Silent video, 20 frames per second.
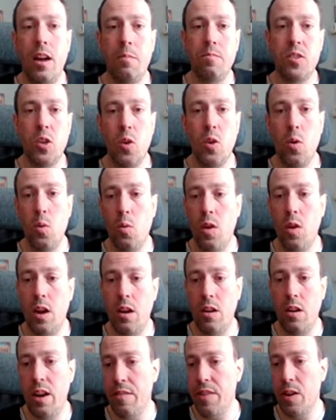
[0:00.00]
So
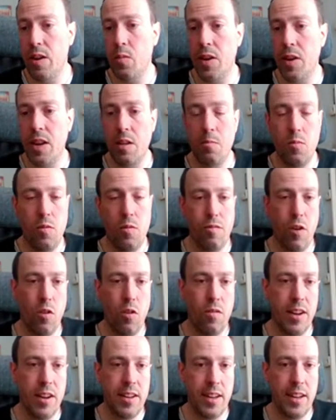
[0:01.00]
I think we can move over